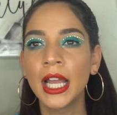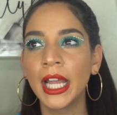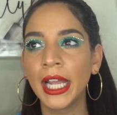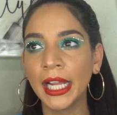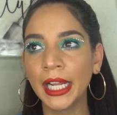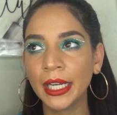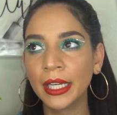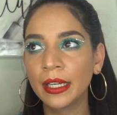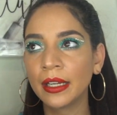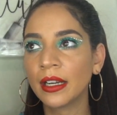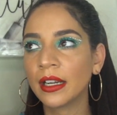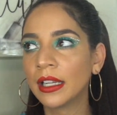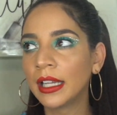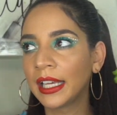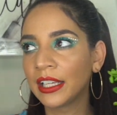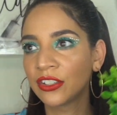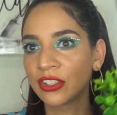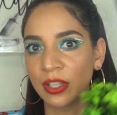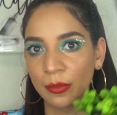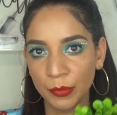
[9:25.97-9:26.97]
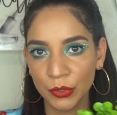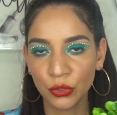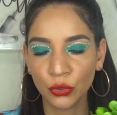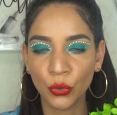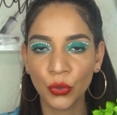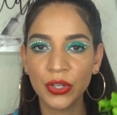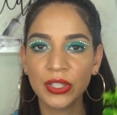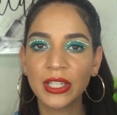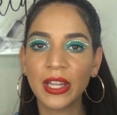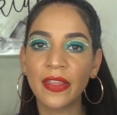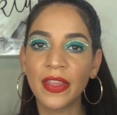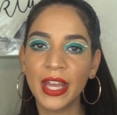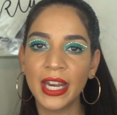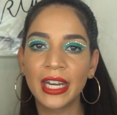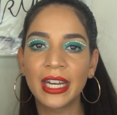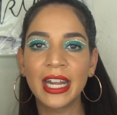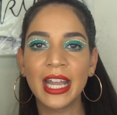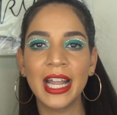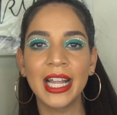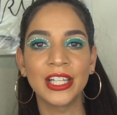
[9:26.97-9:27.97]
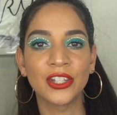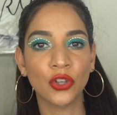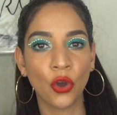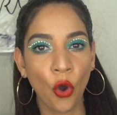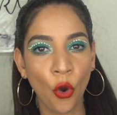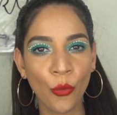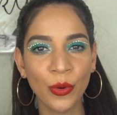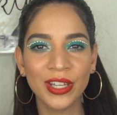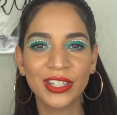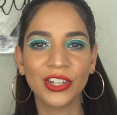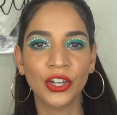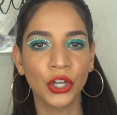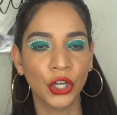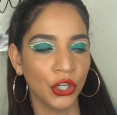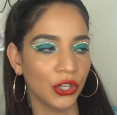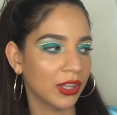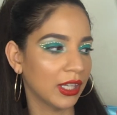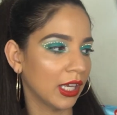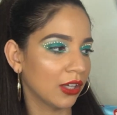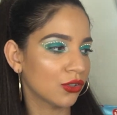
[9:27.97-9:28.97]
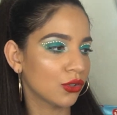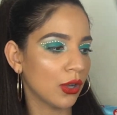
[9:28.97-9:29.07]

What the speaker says: in like some stores, then it's always a good thing.